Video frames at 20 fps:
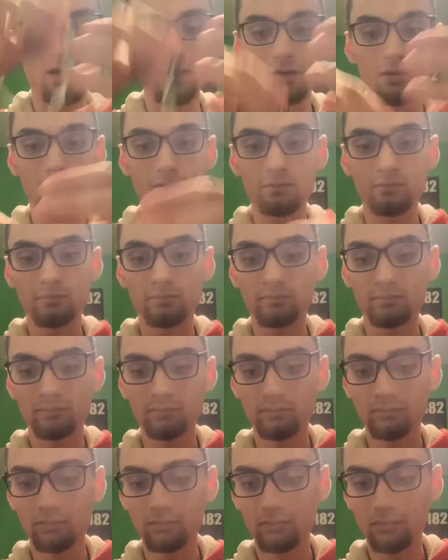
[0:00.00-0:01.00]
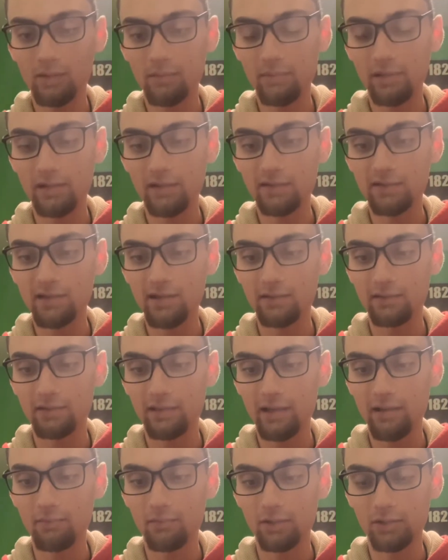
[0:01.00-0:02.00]
of, I mean, it's not
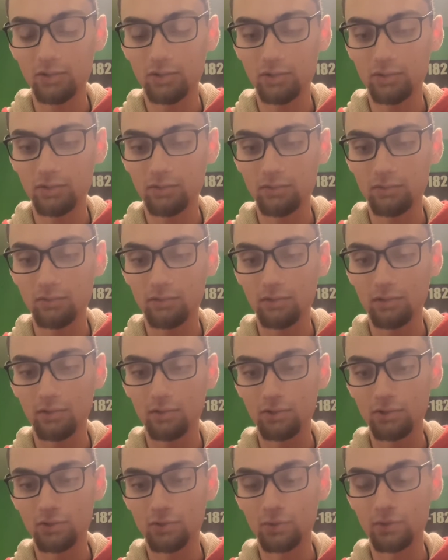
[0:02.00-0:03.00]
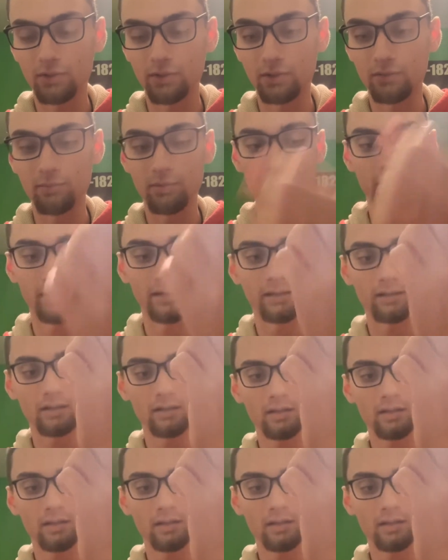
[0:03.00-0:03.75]
that much shorter, but like,